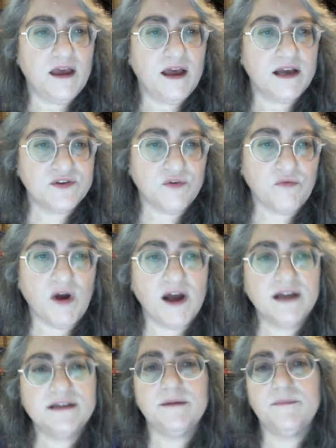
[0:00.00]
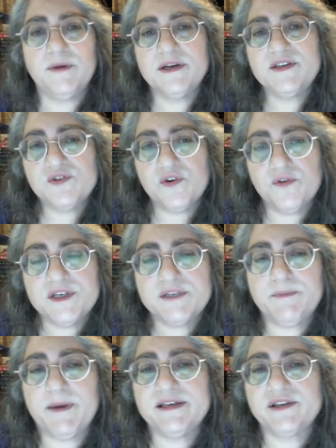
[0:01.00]
As a writer, my story
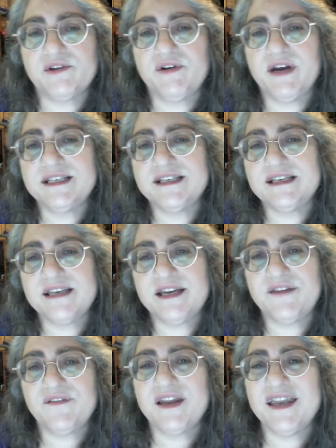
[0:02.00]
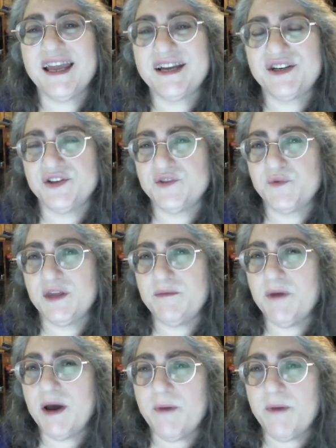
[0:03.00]
space creates a set of connections within my